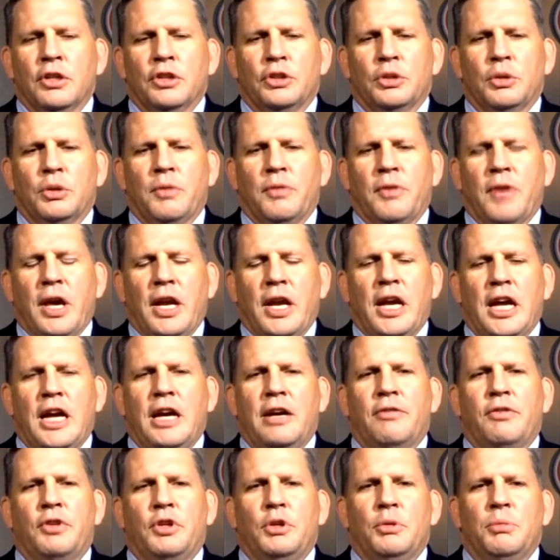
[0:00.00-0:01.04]
So we've got to
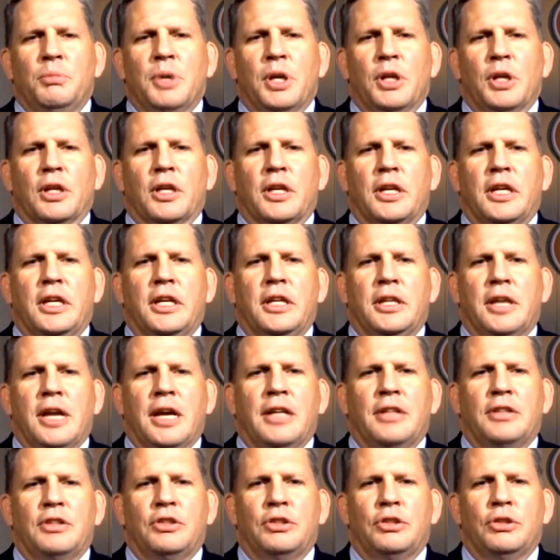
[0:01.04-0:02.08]
have humility
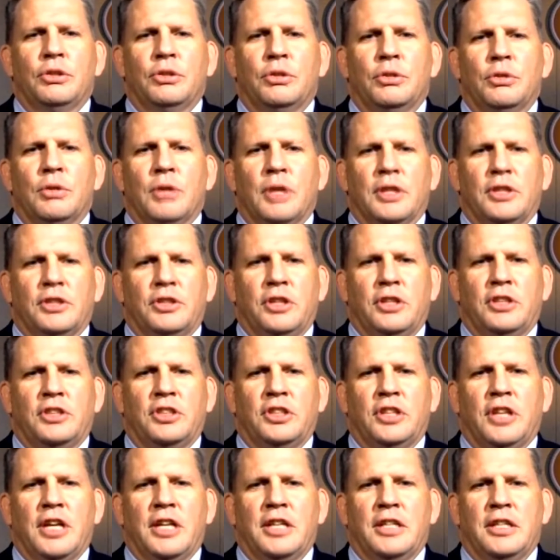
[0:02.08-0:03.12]
not to
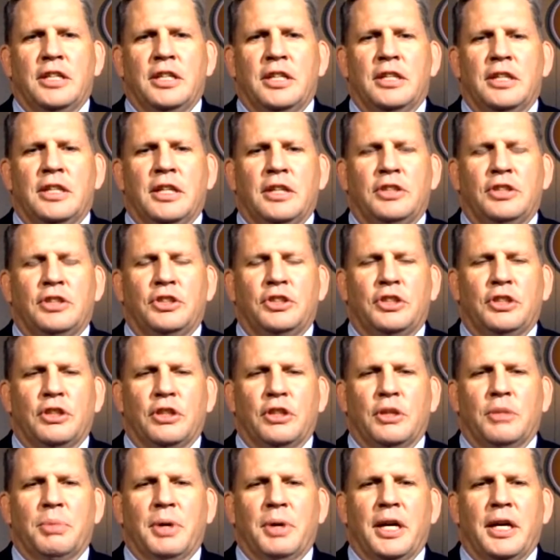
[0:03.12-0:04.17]
assess the idea
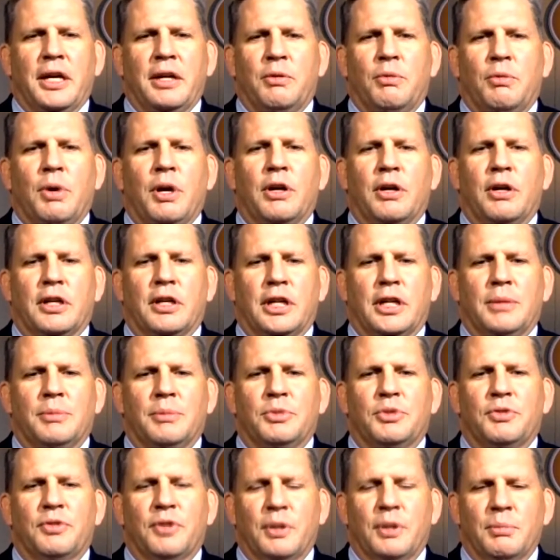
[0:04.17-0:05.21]
necessarily by where it
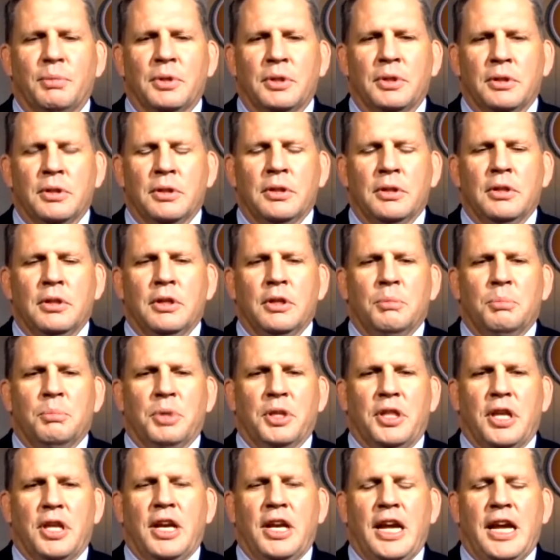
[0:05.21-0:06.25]
comes from,
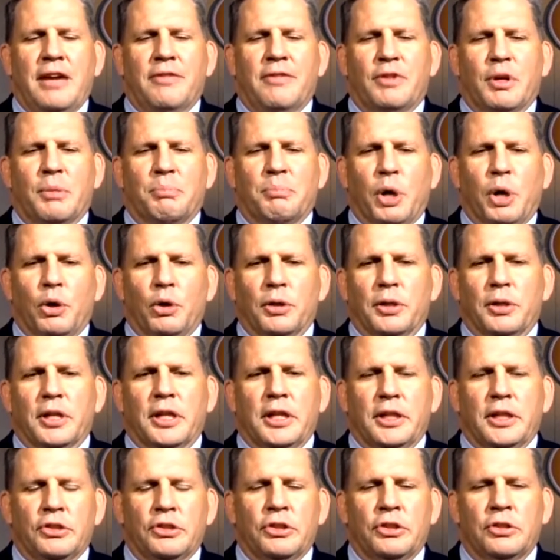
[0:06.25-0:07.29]
but then have the
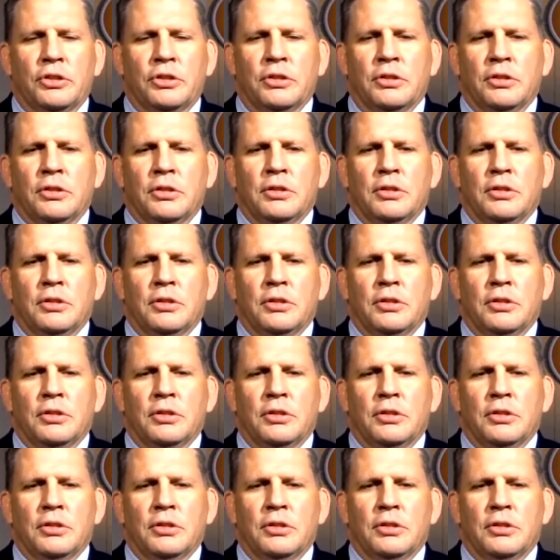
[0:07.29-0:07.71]
boldness,